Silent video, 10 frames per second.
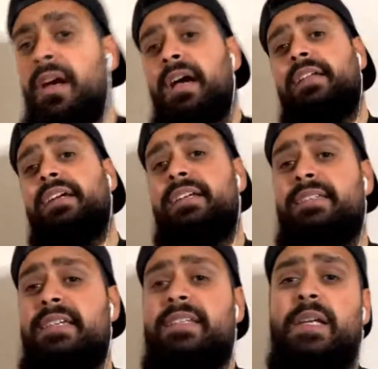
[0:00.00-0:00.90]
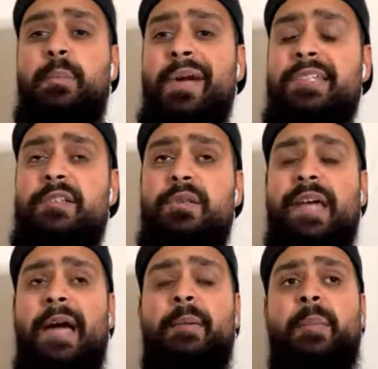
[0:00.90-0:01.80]
They consistently pressed us
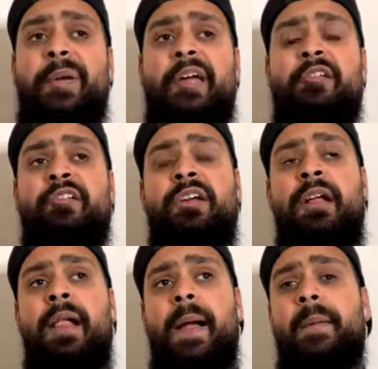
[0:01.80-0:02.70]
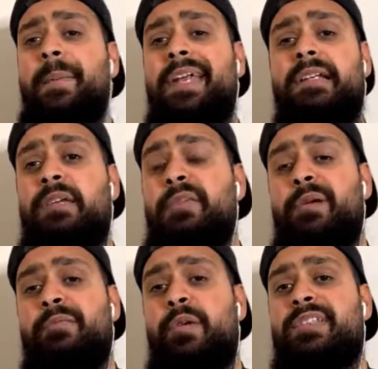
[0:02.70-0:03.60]
high up the pitch, and they made it
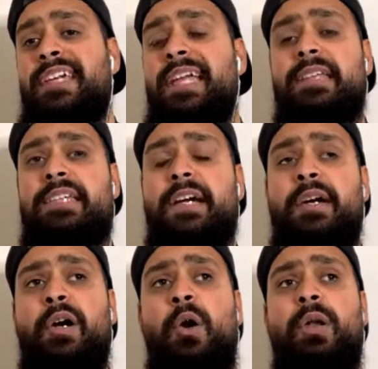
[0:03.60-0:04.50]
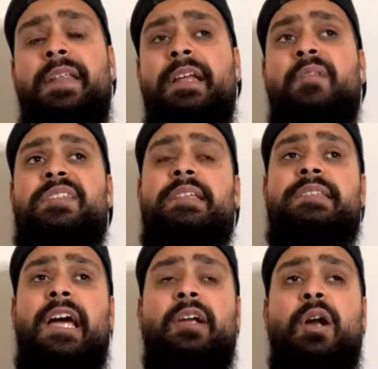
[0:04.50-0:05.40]
difficult for us to get the second goal. And then obviously the
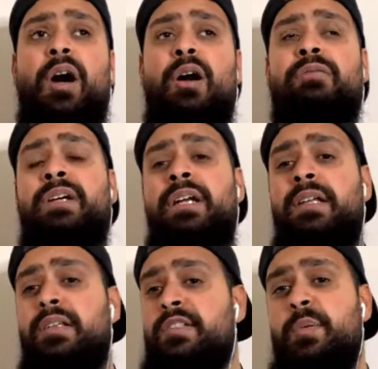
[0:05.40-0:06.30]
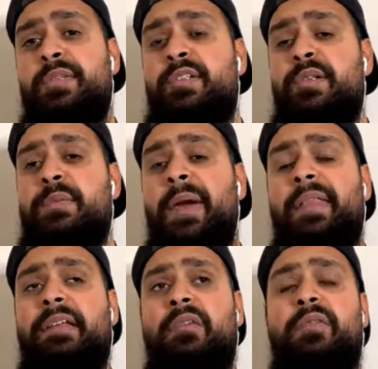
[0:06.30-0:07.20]
second half, the substitutes made
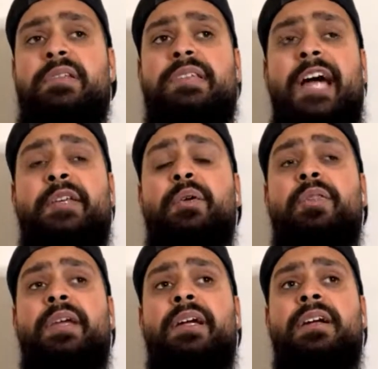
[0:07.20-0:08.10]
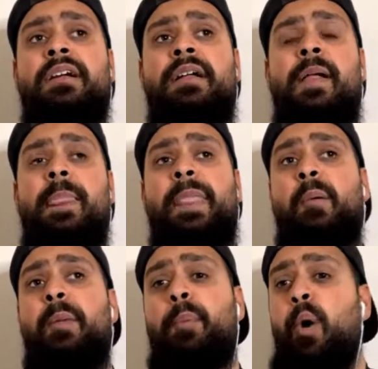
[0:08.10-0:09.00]
the difference. I do think they
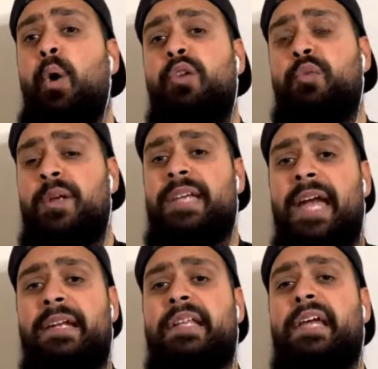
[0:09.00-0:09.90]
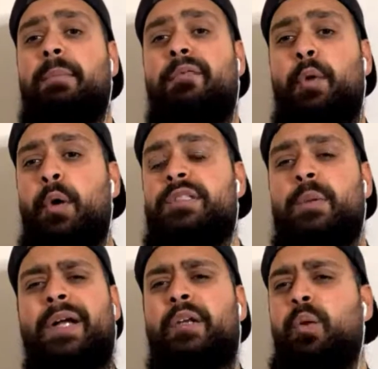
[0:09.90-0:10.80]
were poor towards the end of the game. Of course they
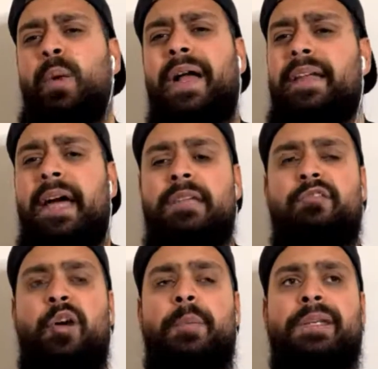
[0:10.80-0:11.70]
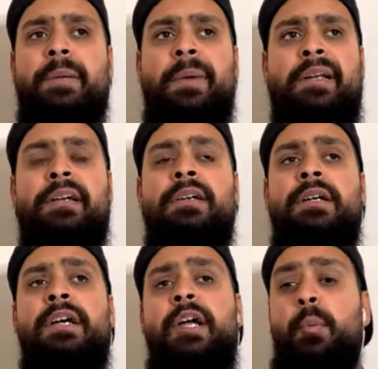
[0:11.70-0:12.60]
were. I don't know why their heads dropped in the manner
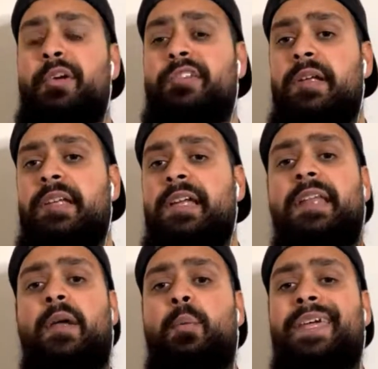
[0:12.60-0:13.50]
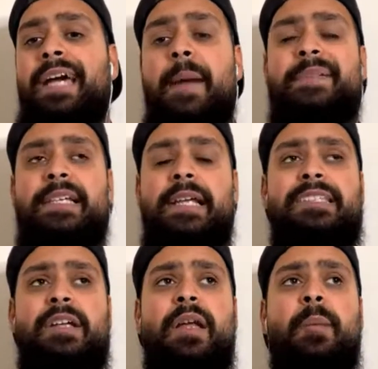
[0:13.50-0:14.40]
in which they did, and then we
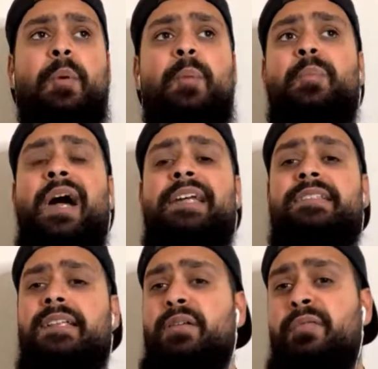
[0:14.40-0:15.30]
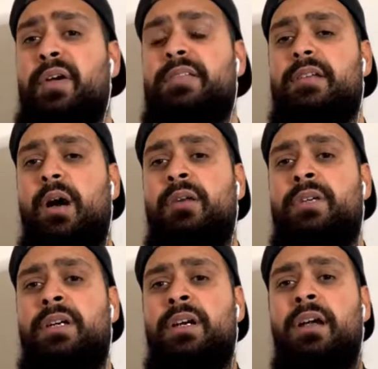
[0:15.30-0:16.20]
capitalised on that. But prior to that, the first half,
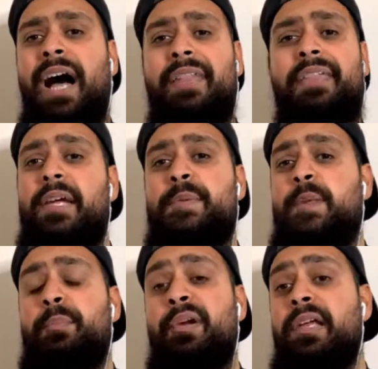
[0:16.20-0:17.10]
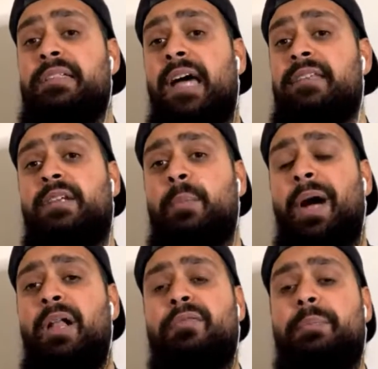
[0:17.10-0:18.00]
I think it was a brilliant tactical
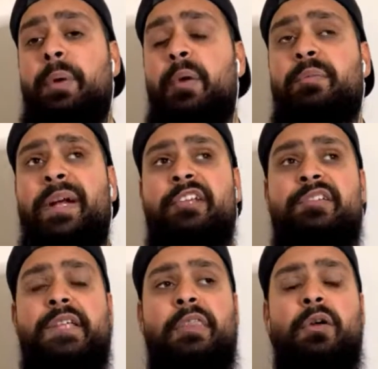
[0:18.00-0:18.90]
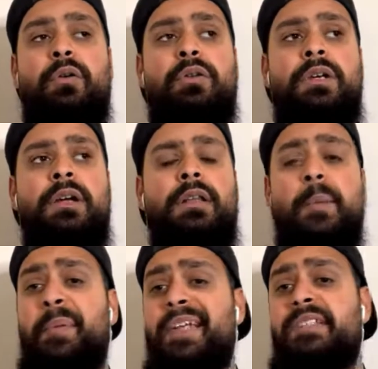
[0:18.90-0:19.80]
battle from both managers. I thought they
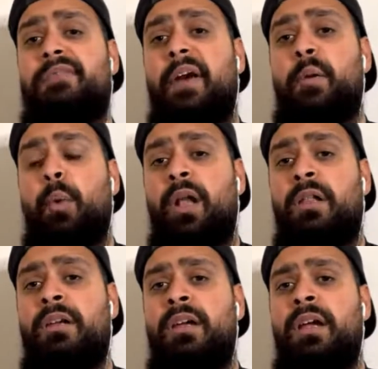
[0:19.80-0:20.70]
pressed us very well.